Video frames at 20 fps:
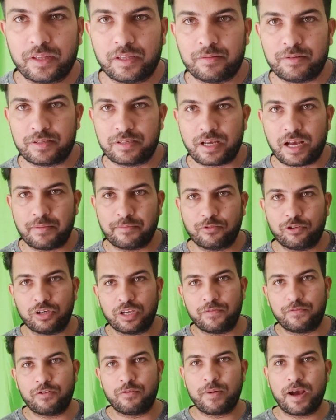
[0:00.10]
Namaskar, I'm
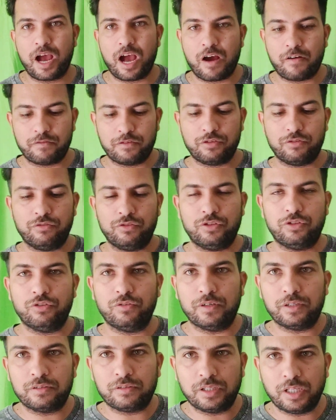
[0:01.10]
Gogi from How to
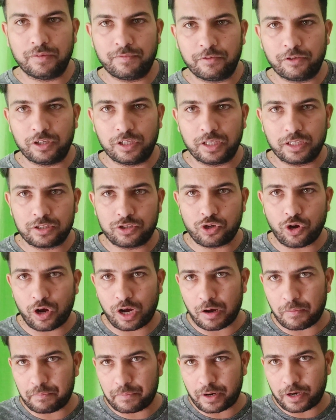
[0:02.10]
Do It. Today we're gonna
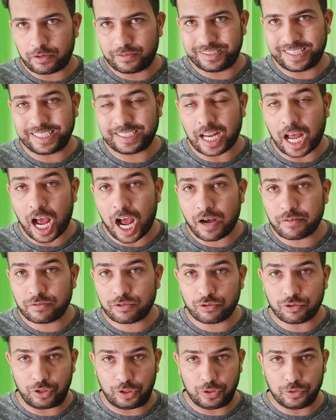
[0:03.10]
talk about that
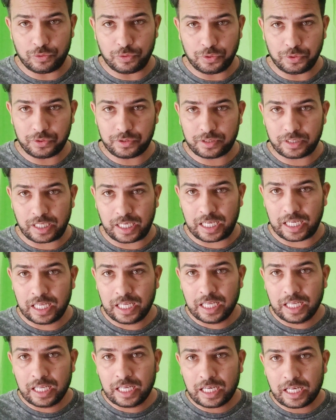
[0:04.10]
how to use
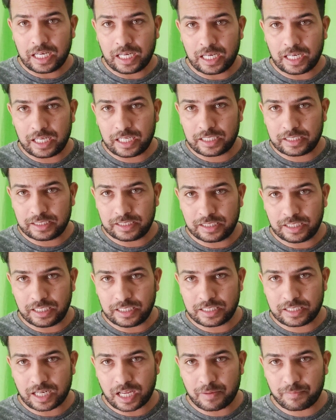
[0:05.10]

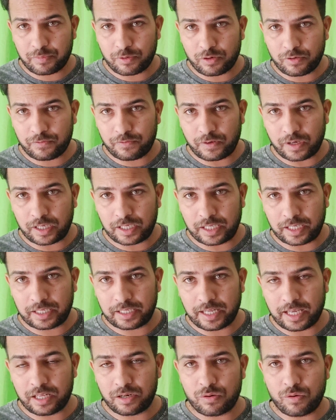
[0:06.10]
these type of
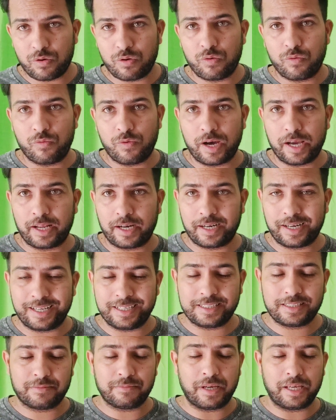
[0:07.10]
Granero
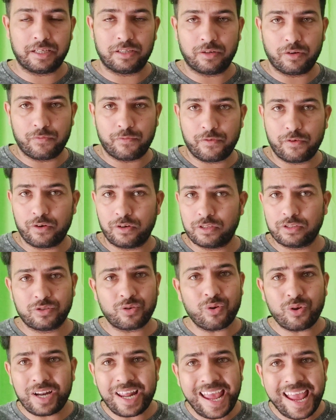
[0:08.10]
wireless
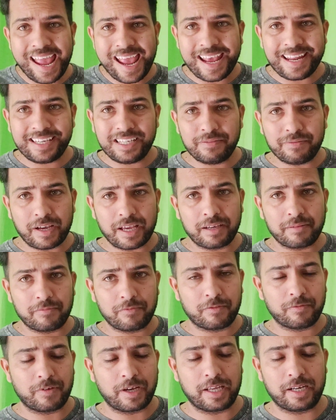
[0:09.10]
microphones or any
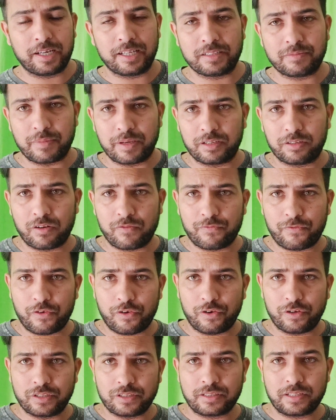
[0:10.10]
wireless
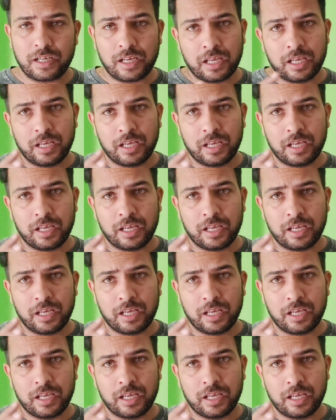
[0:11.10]
microphones